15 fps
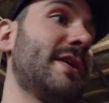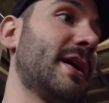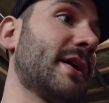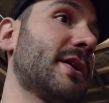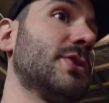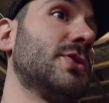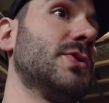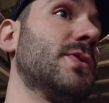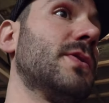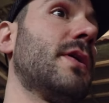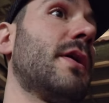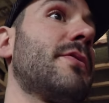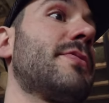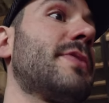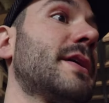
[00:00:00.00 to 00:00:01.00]
and then I can do
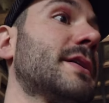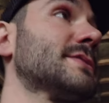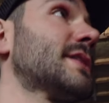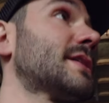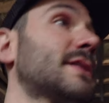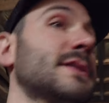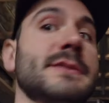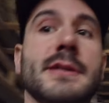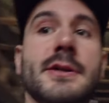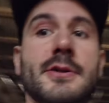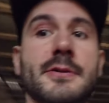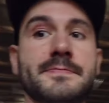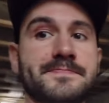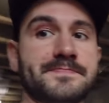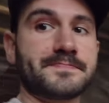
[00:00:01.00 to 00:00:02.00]
other things like
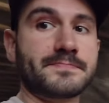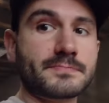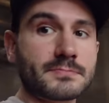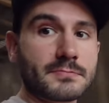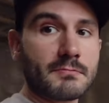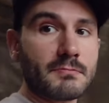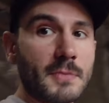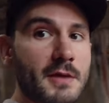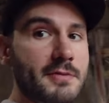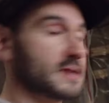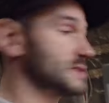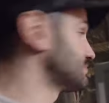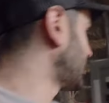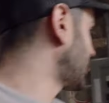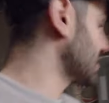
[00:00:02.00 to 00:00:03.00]

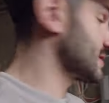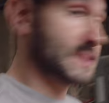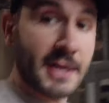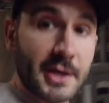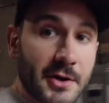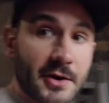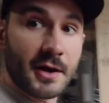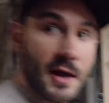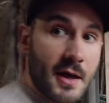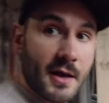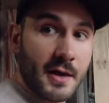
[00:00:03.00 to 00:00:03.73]
this box here.